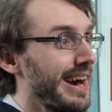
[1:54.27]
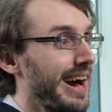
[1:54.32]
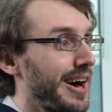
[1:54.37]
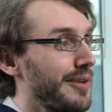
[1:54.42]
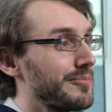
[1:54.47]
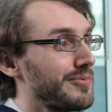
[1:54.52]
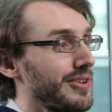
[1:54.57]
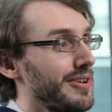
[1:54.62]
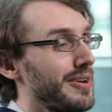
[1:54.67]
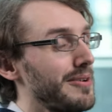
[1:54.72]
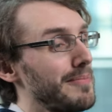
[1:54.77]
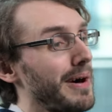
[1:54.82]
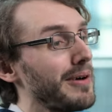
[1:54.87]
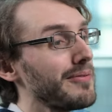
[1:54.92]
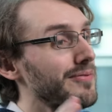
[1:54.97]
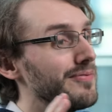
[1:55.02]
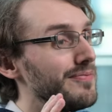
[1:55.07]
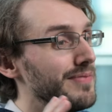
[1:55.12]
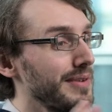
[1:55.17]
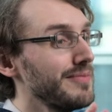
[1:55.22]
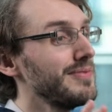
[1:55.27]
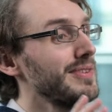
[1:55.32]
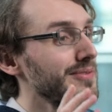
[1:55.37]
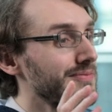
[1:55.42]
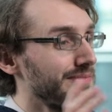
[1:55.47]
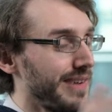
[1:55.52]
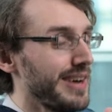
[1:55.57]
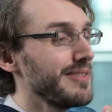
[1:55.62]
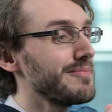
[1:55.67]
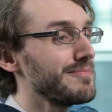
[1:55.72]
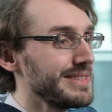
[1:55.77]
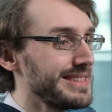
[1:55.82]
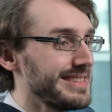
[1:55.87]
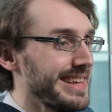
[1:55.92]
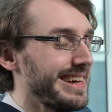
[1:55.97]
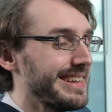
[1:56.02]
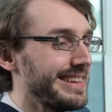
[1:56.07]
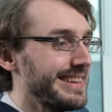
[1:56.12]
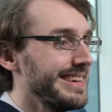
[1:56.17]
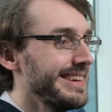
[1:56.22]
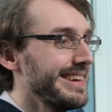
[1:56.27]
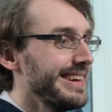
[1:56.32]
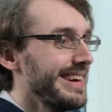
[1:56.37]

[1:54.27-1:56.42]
up to about 55%,